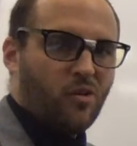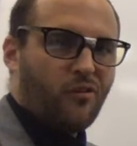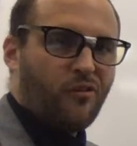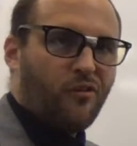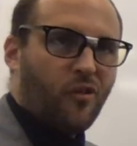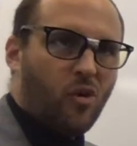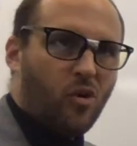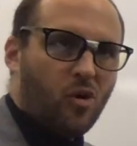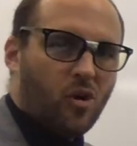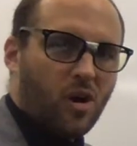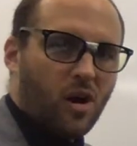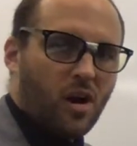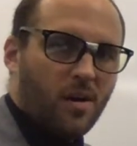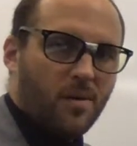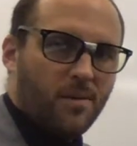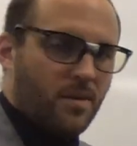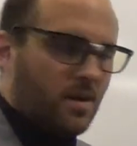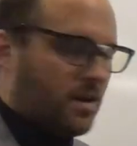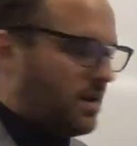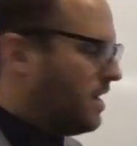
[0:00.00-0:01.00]
a 4,
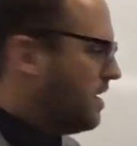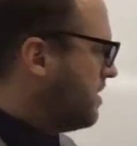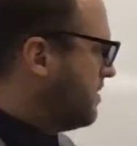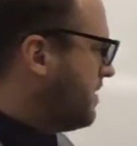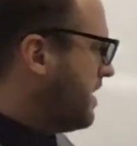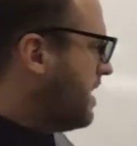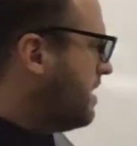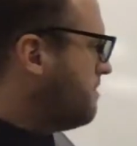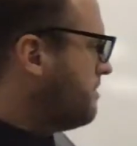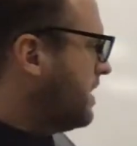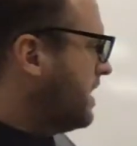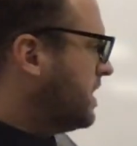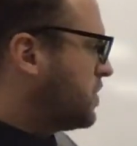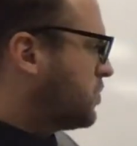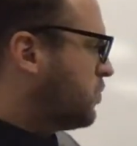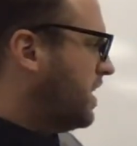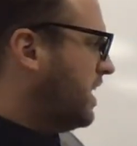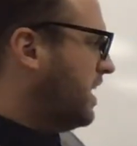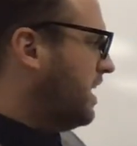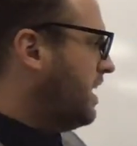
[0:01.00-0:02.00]
that
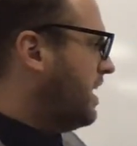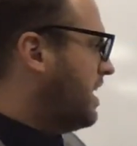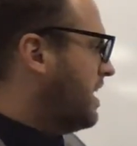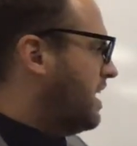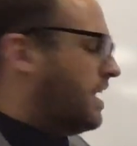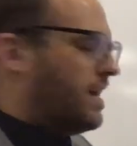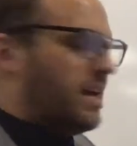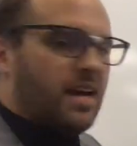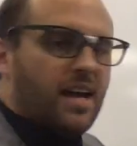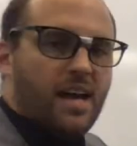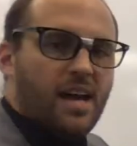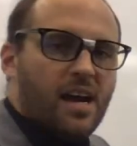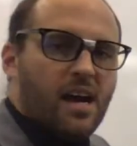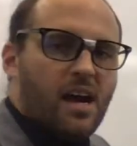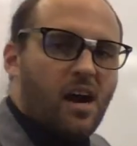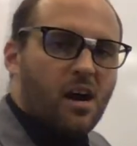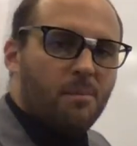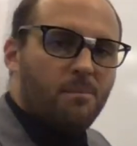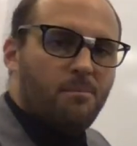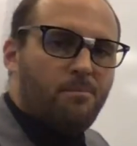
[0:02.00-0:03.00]
means we
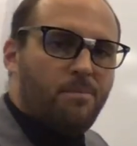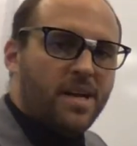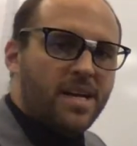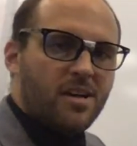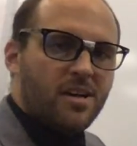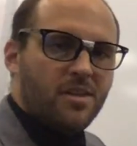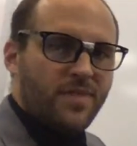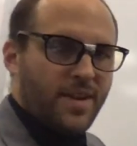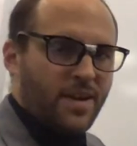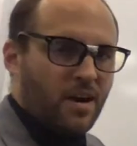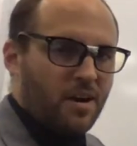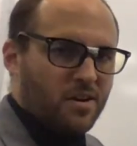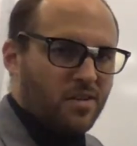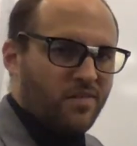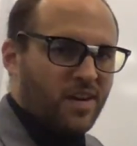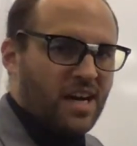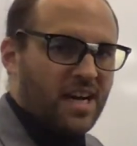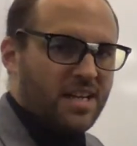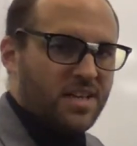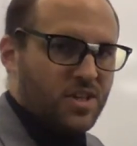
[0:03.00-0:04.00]
are bigger than our
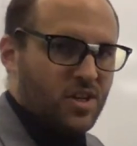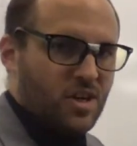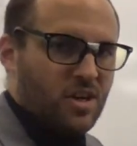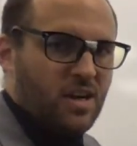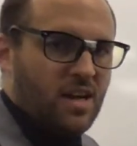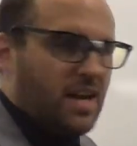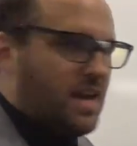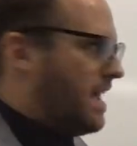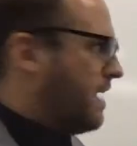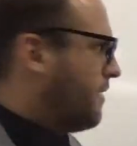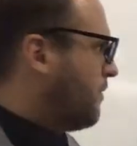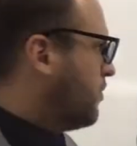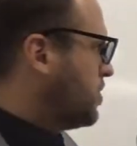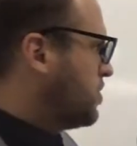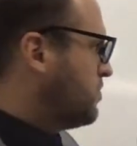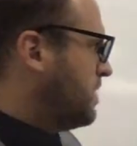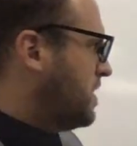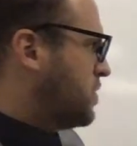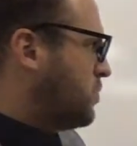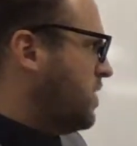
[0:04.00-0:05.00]
divisor,
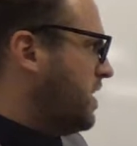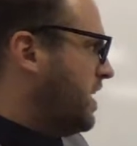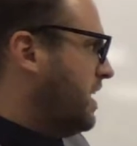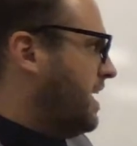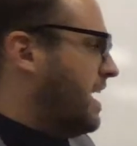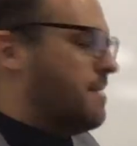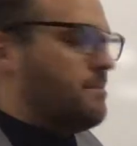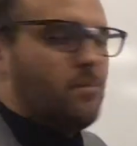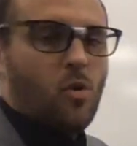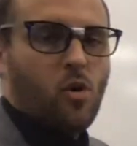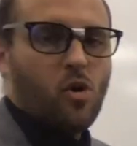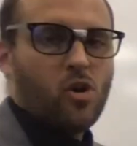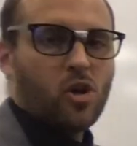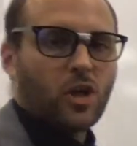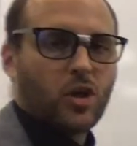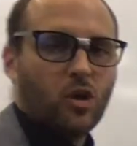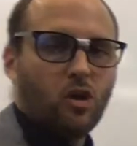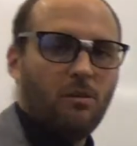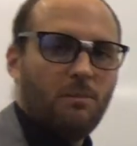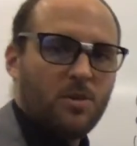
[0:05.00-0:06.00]
which means we can get
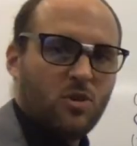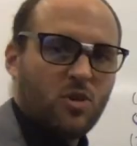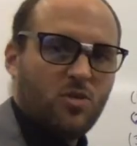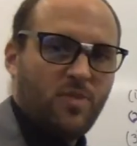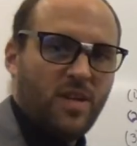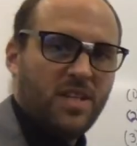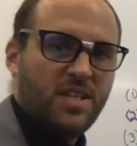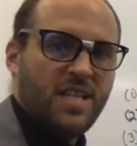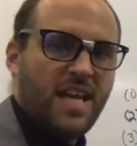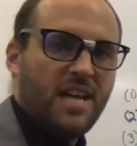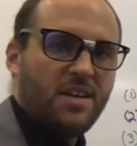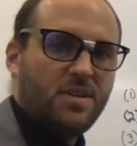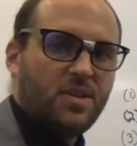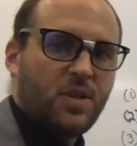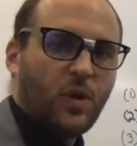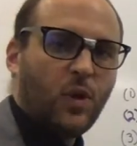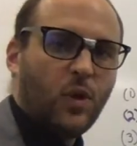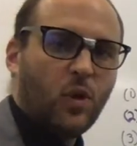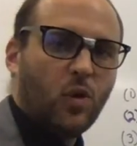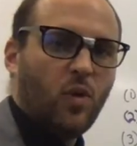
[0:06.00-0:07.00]
more groups, which means that
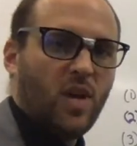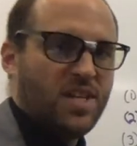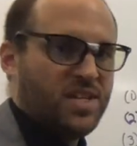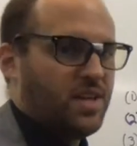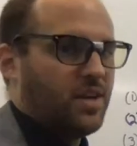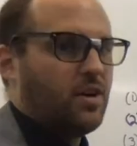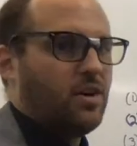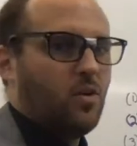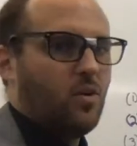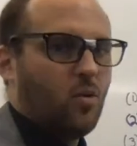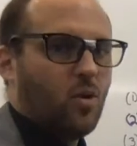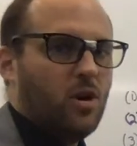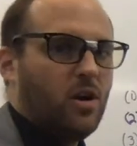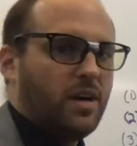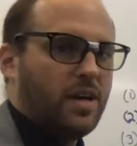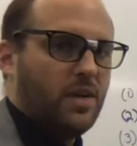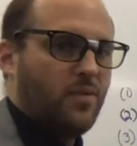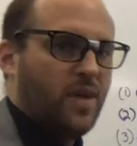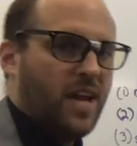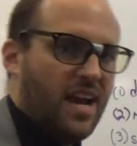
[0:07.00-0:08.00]
2 isn't going to
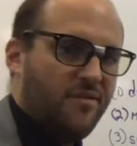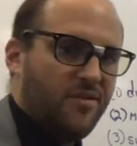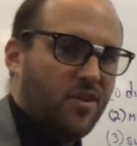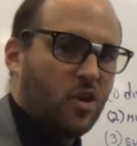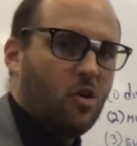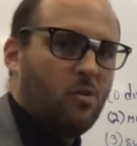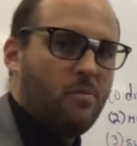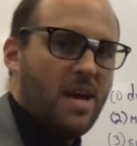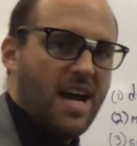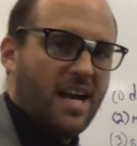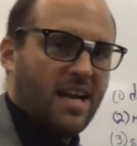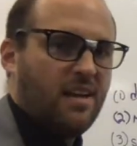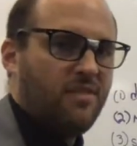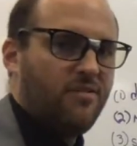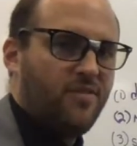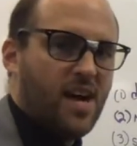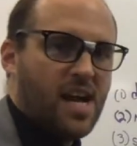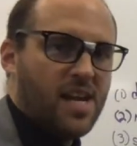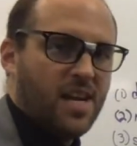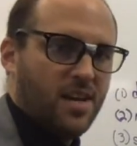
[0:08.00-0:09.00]
work, and we have to go back and
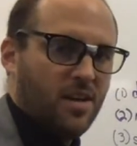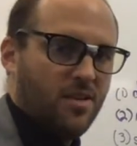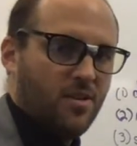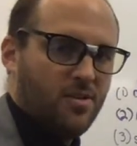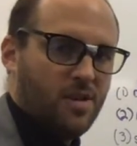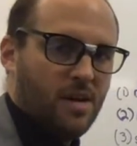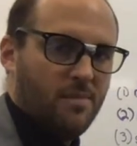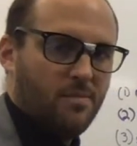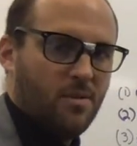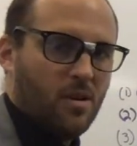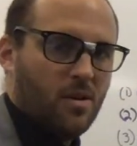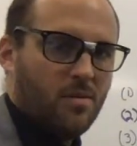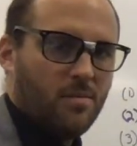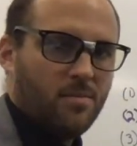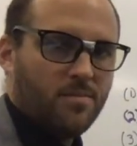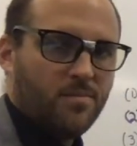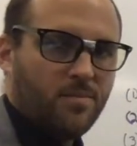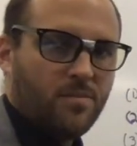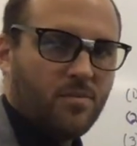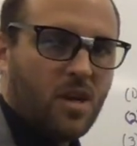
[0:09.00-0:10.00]
find another number.
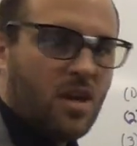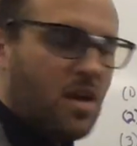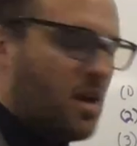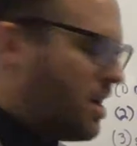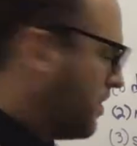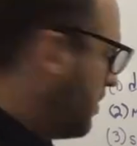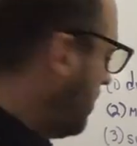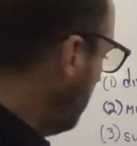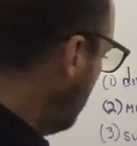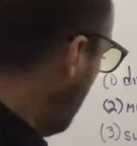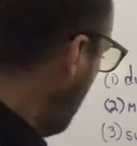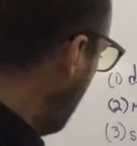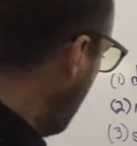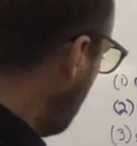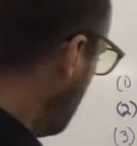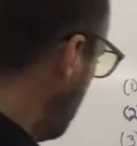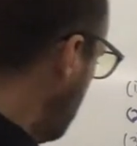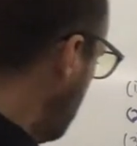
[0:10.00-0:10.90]
The last